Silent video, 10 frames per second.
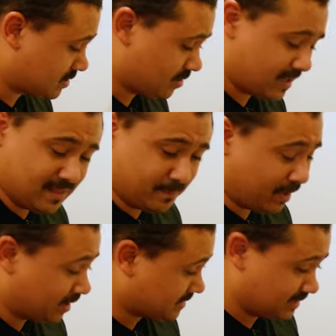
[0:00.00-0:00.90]
So in the
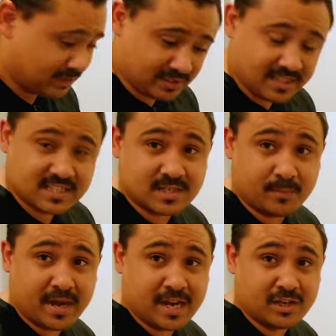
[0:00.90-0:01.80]
box, literally, this is a
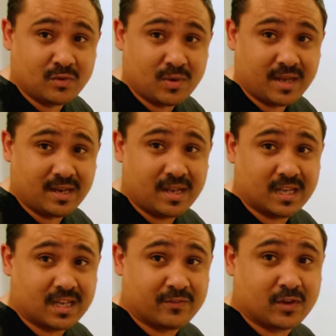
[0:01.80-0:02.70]
brand new one.
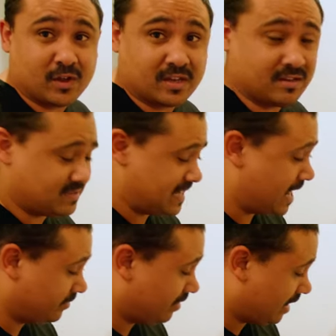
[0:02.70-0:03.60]
You've got your
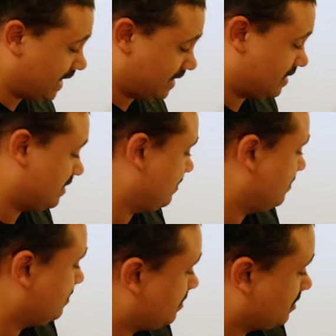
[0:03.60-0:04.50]
downlight
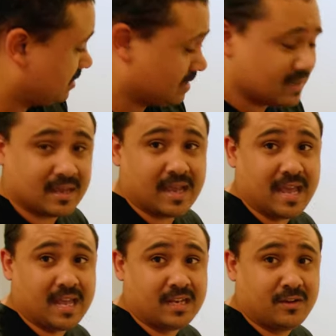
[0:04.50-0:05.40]

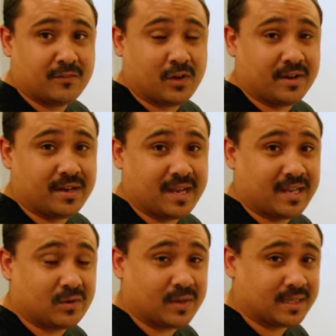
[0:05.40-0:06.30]
and you've got
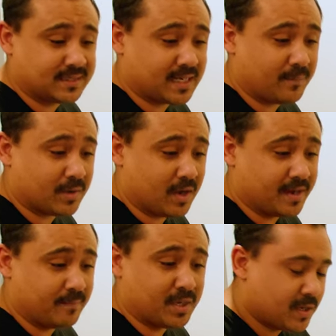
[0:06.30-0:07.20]
a quick setup
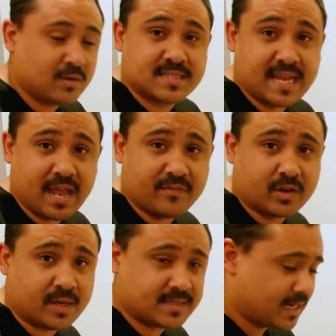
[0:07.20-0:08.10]
guide. And because they have a
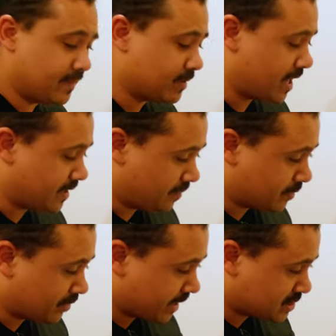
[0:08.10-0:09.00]
quick setup guide, I'm
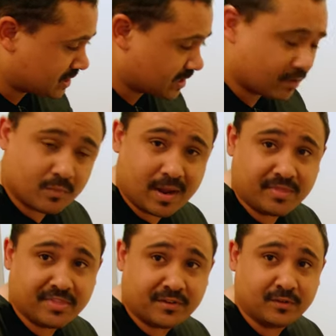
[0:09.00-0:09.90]
not actually gonna
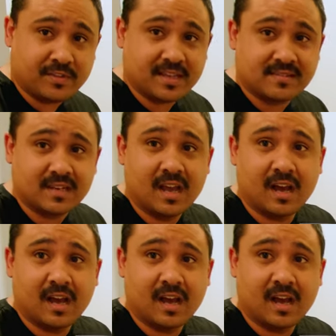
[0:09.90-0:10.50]
run through this.